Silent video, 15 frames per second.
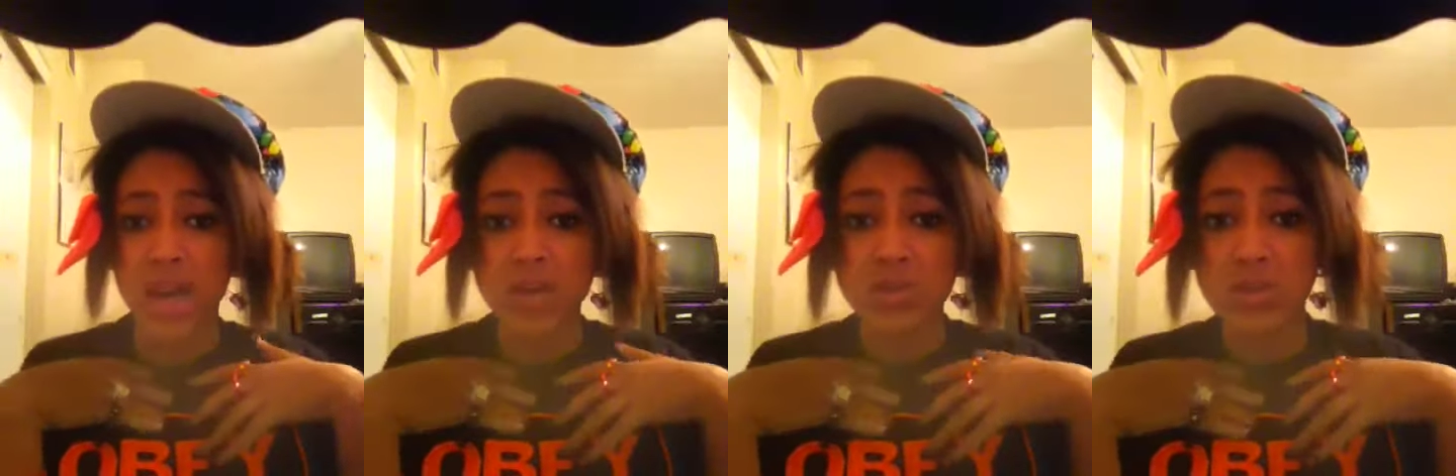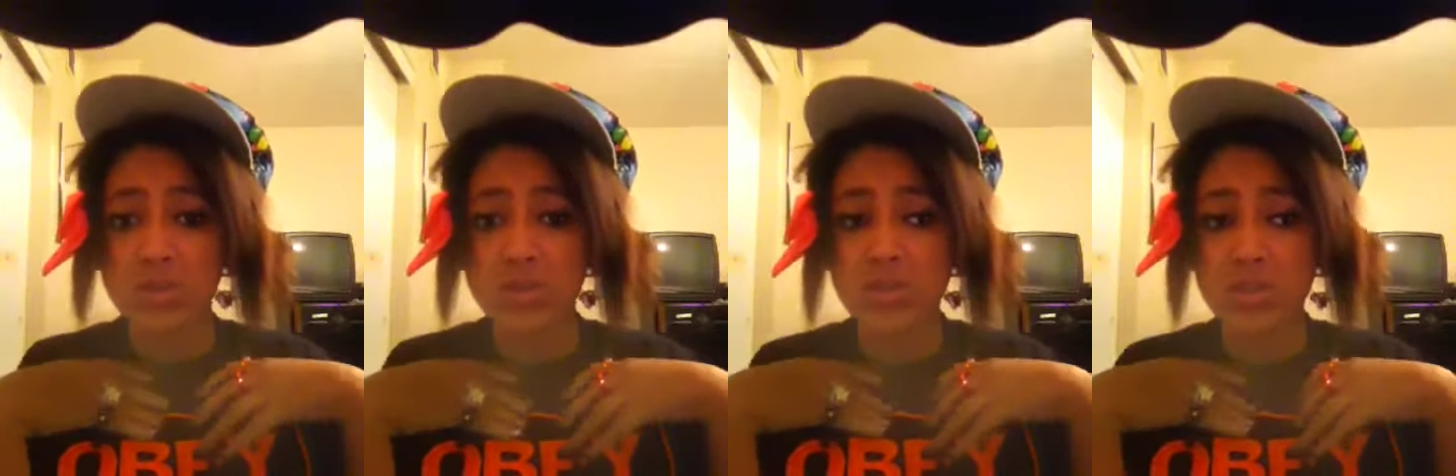I
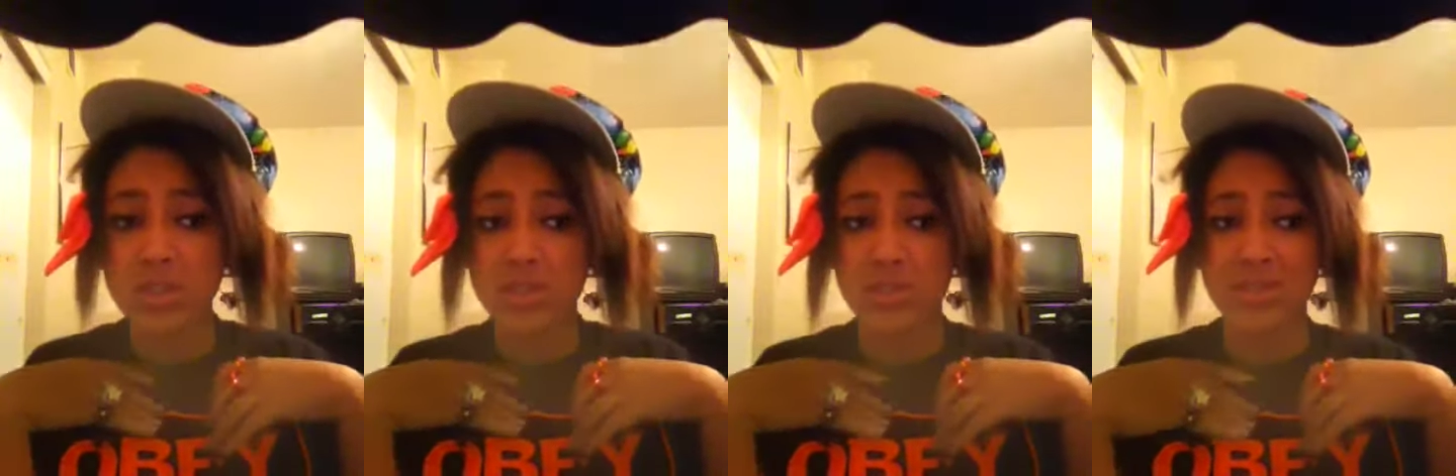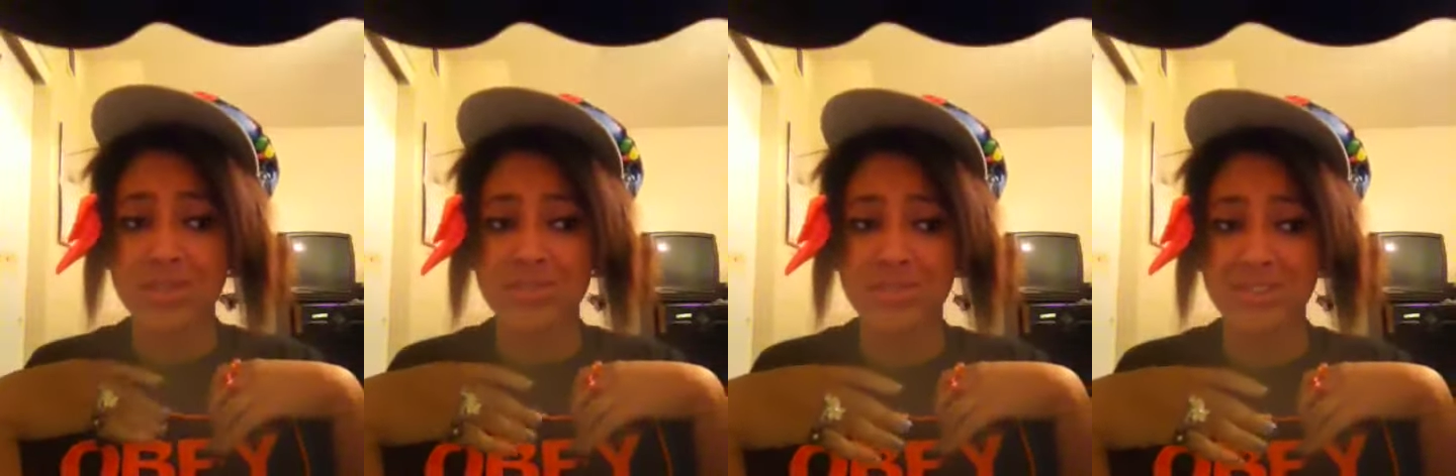totally know
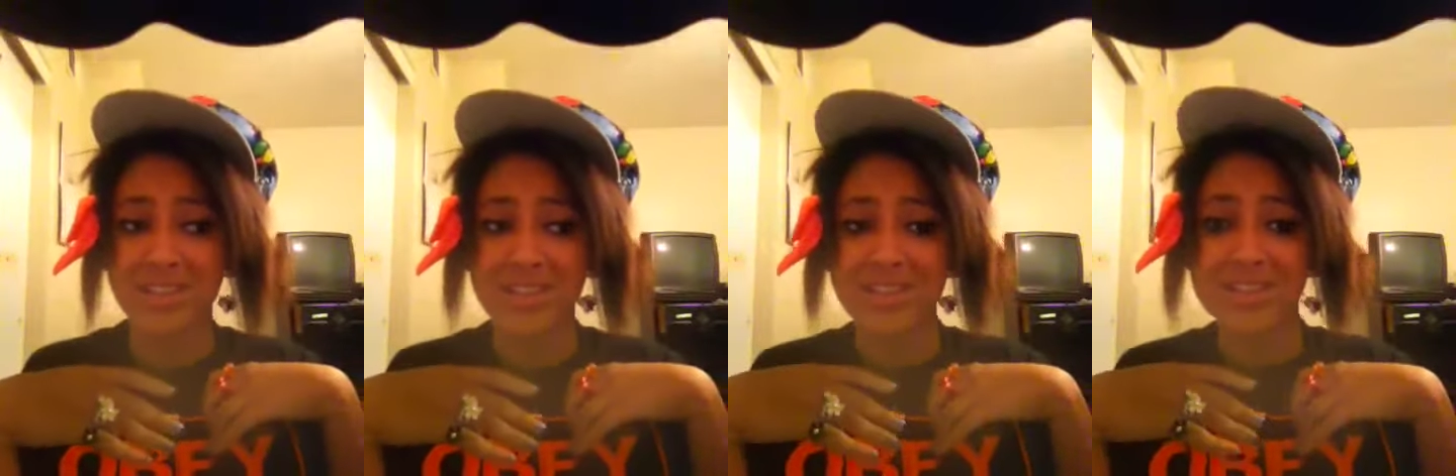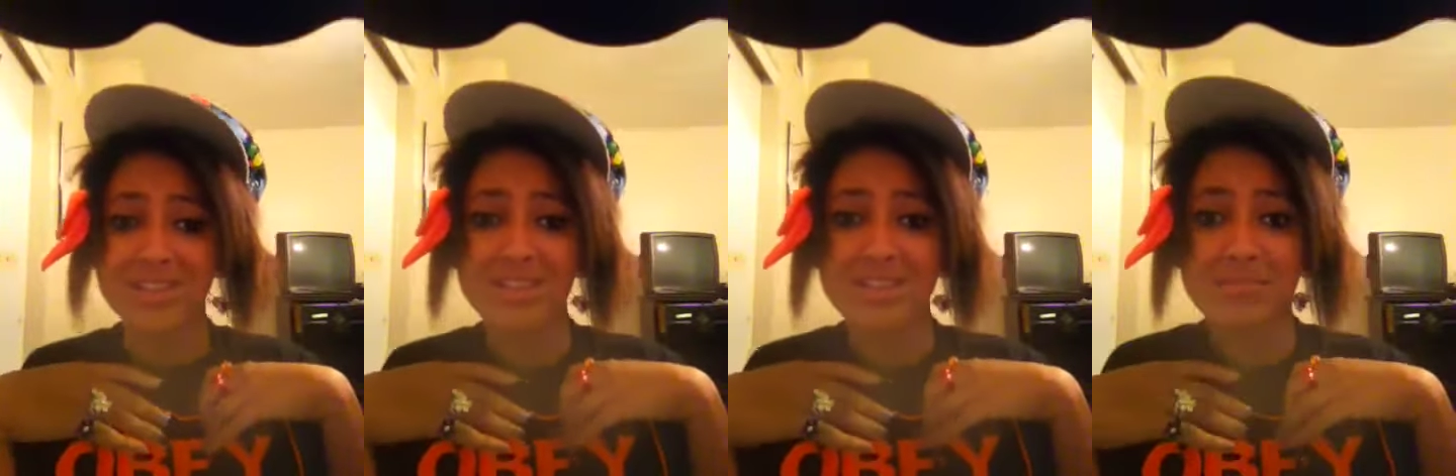that
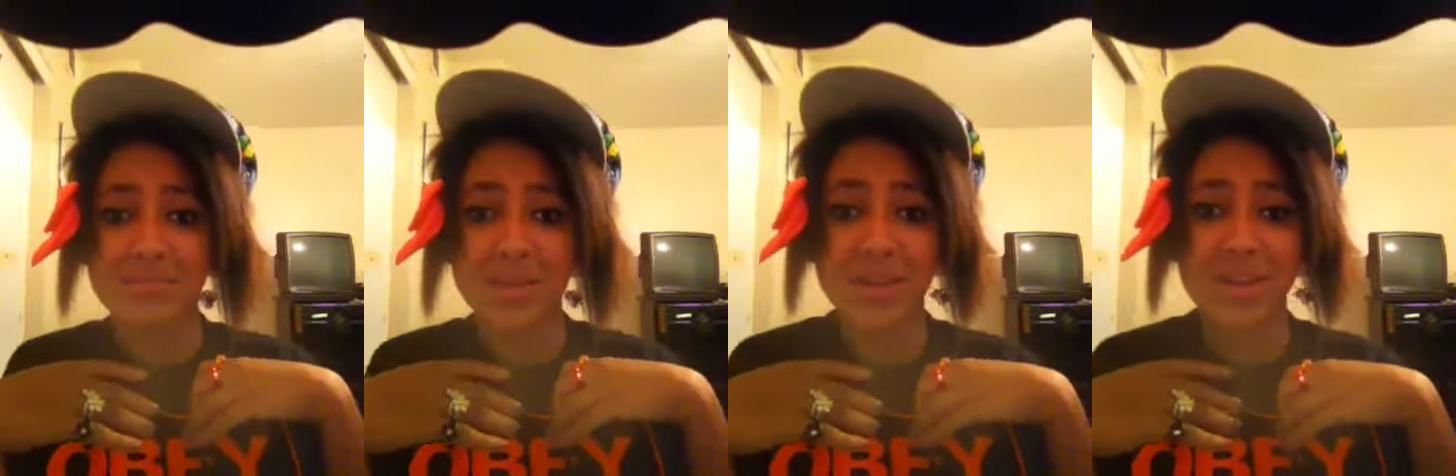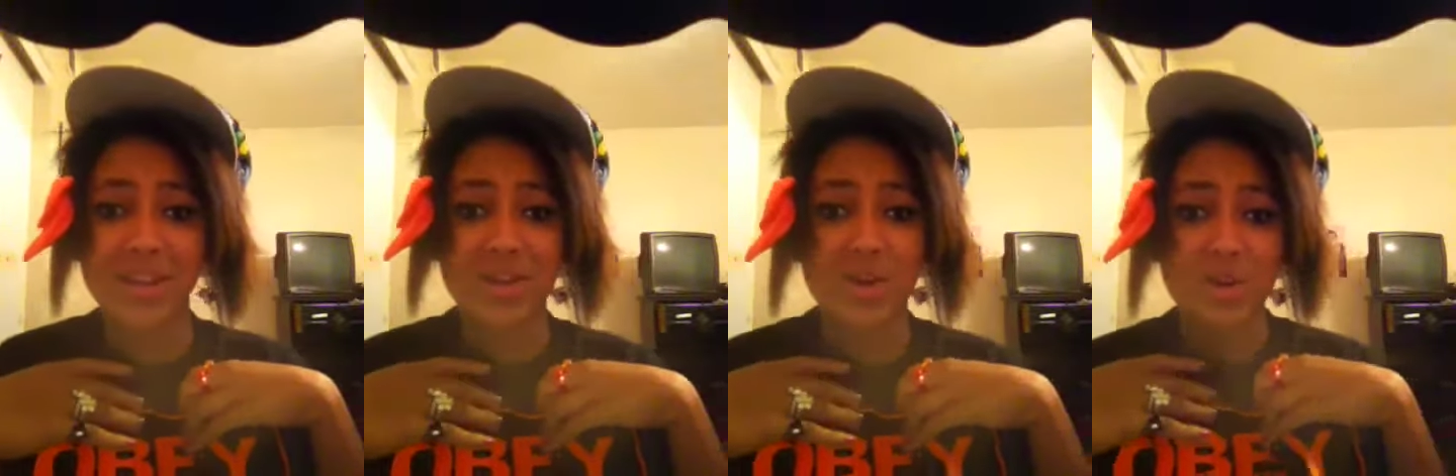Vanessa didn't
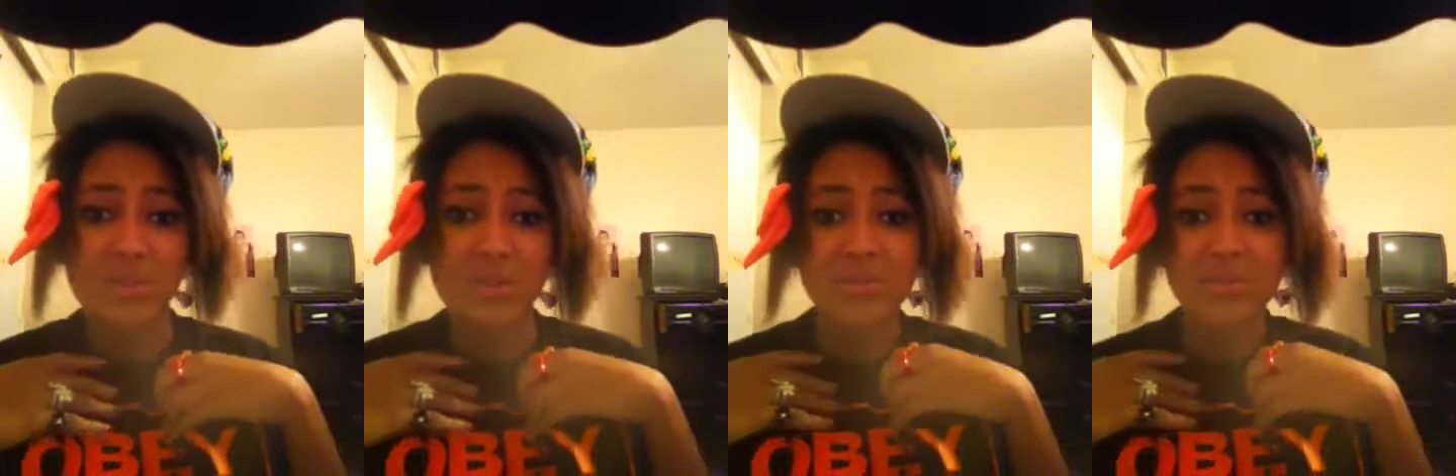marry Kobe